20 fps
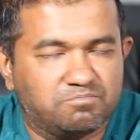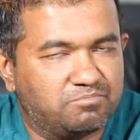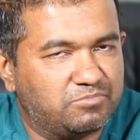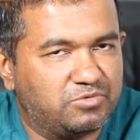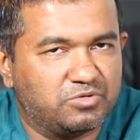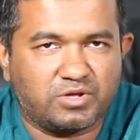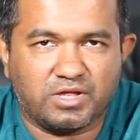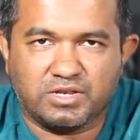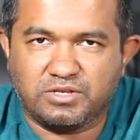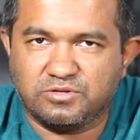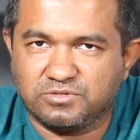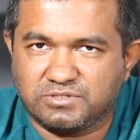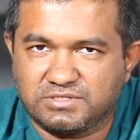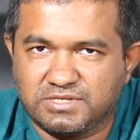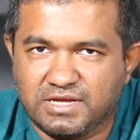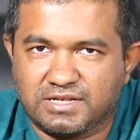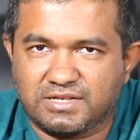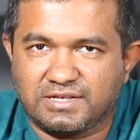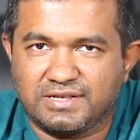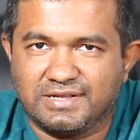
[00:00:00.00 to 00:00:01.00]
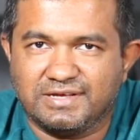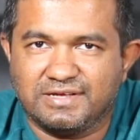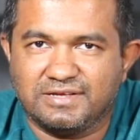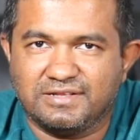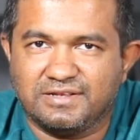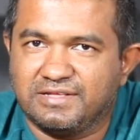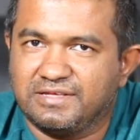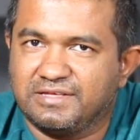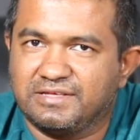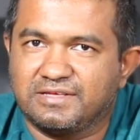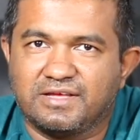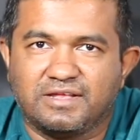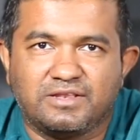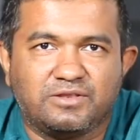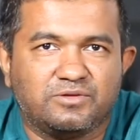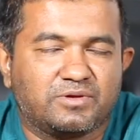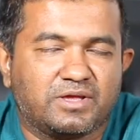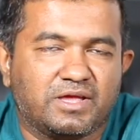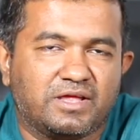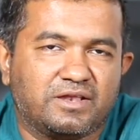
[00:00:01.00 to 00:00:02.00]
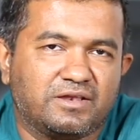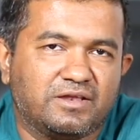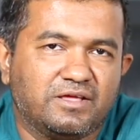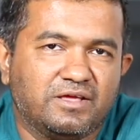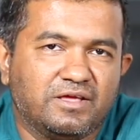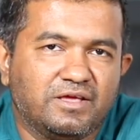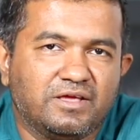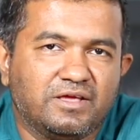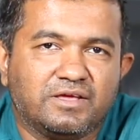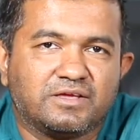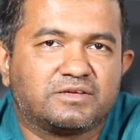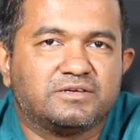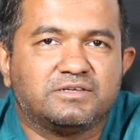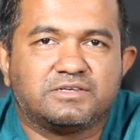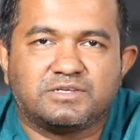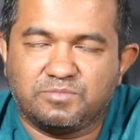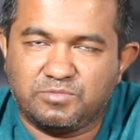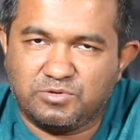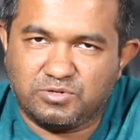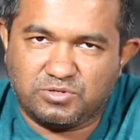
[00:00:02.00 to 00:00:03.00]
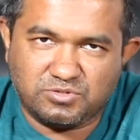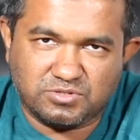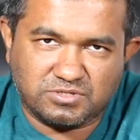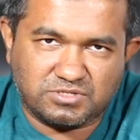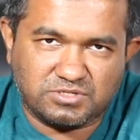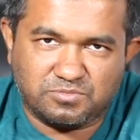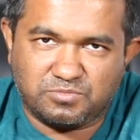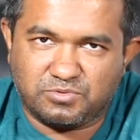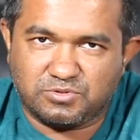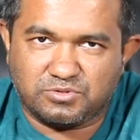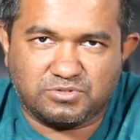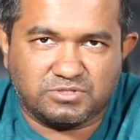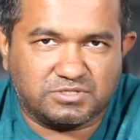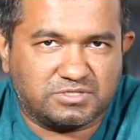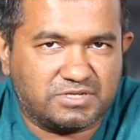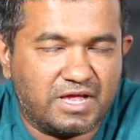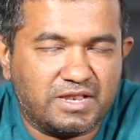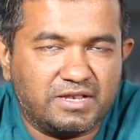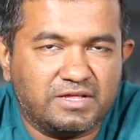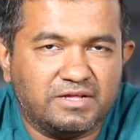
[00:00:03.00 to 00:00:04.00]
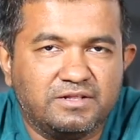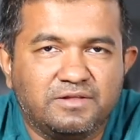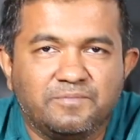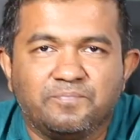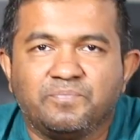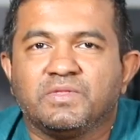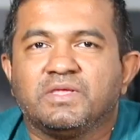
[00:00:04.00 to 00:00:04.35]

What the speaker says: you can use that link and you can contribute your support to the channel.